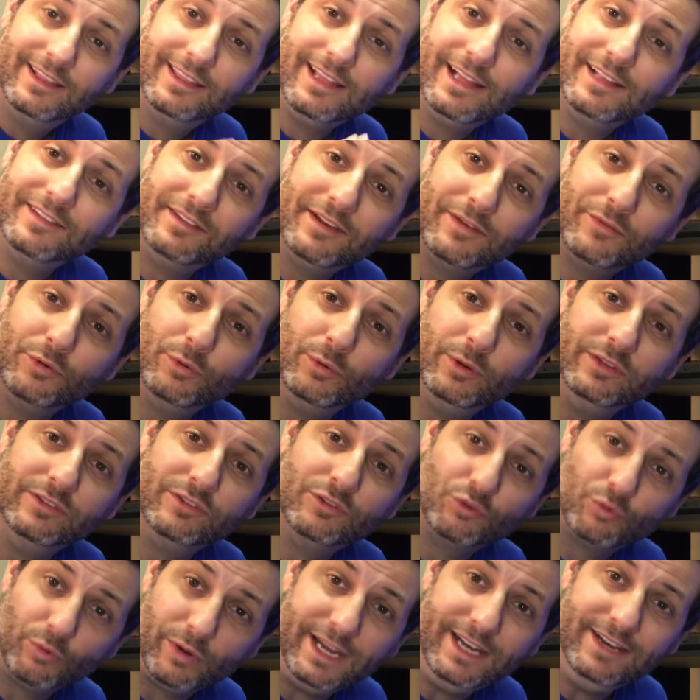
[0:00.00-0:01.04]
that's everyone's
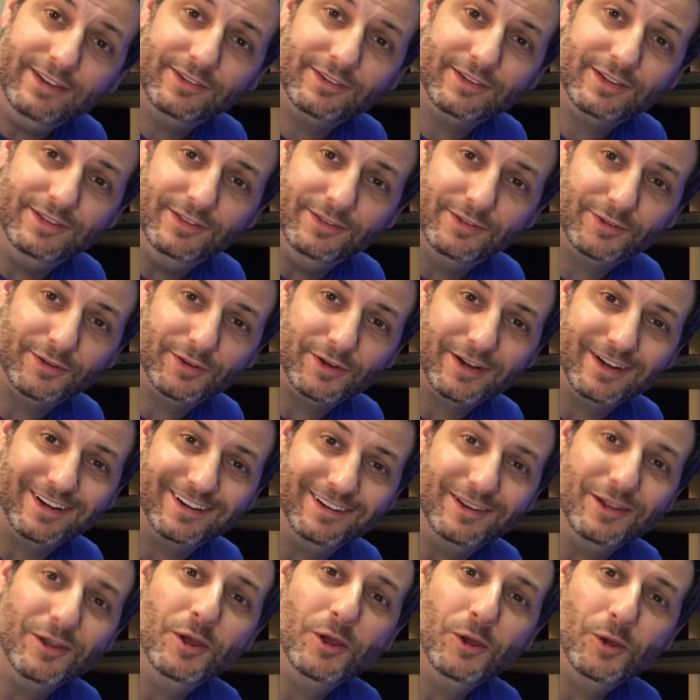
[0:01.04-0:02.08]
greatest
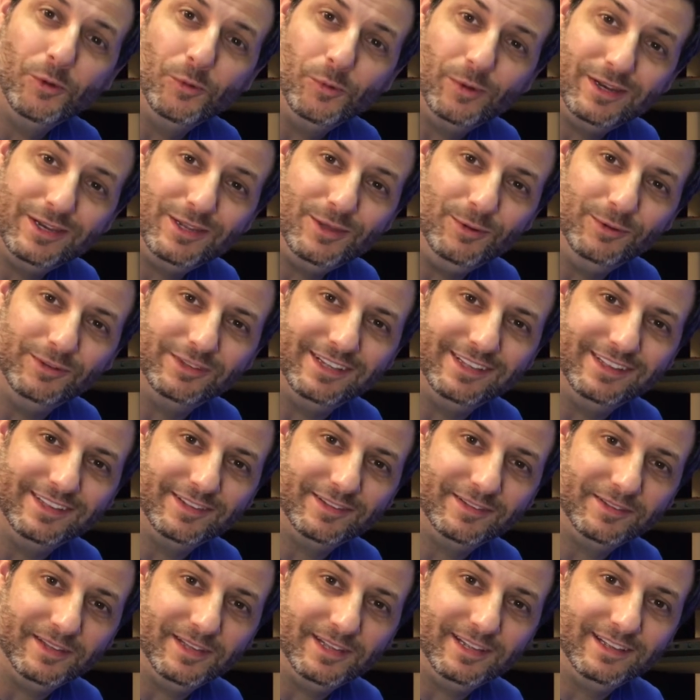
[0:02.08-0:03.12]
concern when using
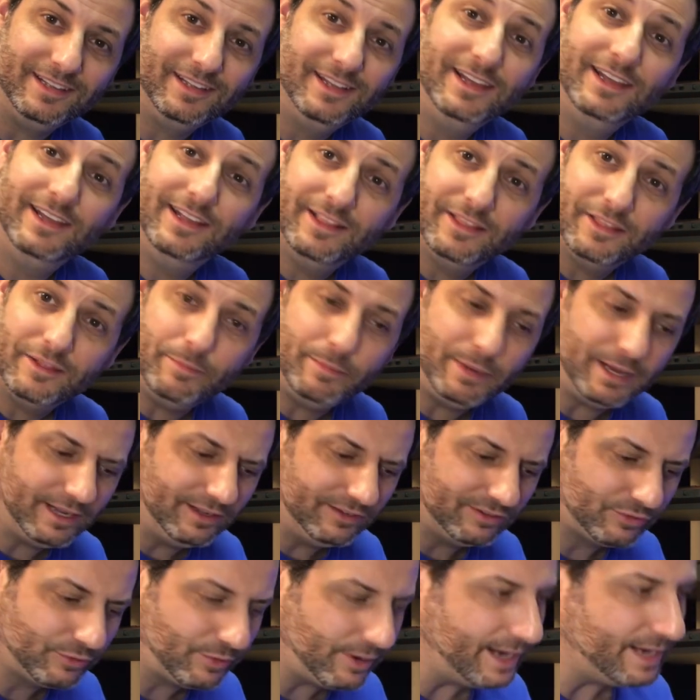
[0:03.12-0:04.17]
this thing. The
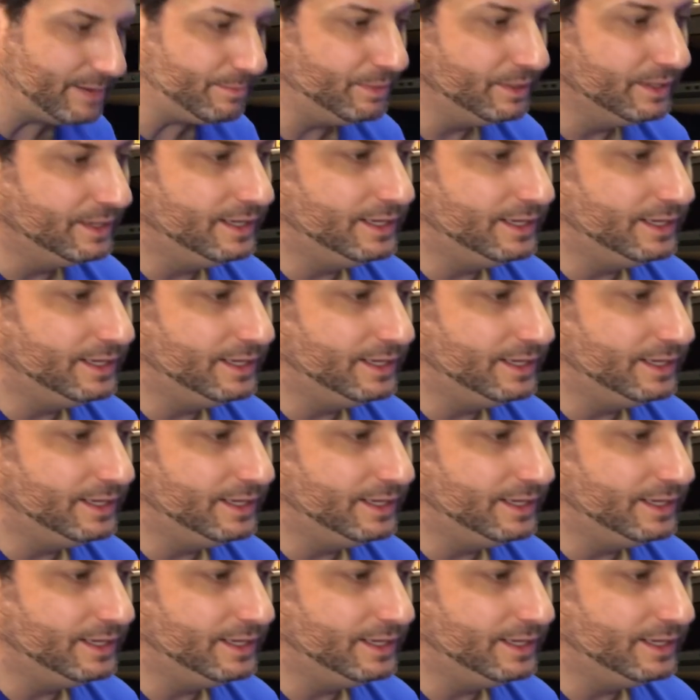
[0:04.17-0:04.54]
biggest gripe